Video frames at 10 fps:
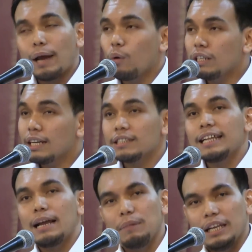And what does
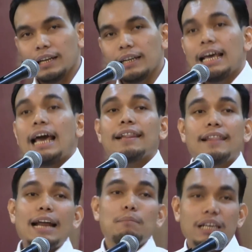that mean?
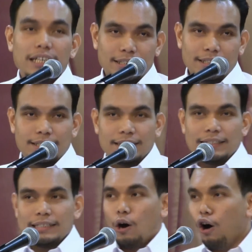That
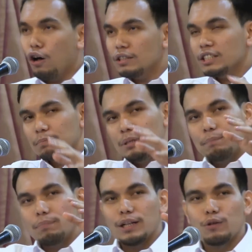means all these
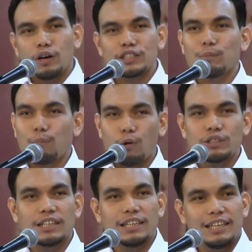people who are
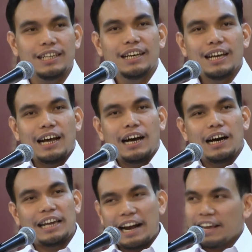supposedly
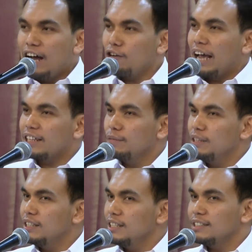uh, carrying out
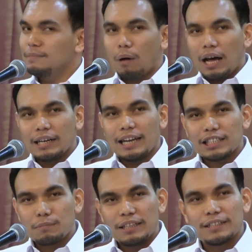activities
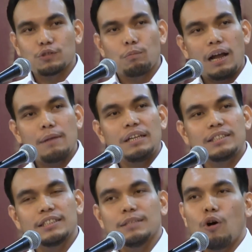detrimental to
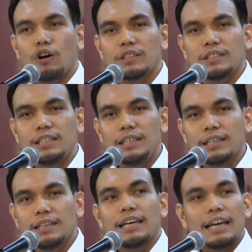parliamentary
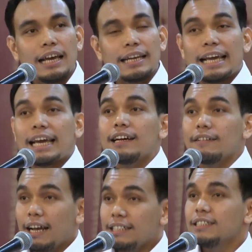democracy, they can
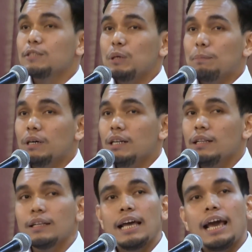arrest these
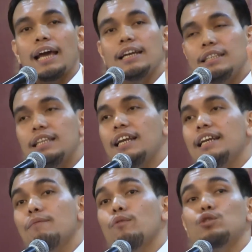people and
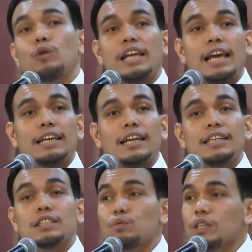detain them for 28
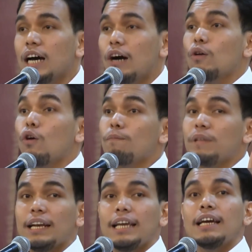days without
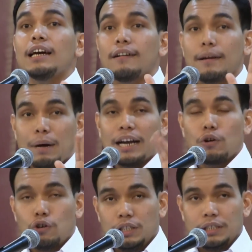obtaining a
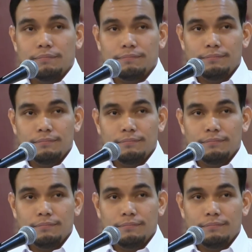remand order.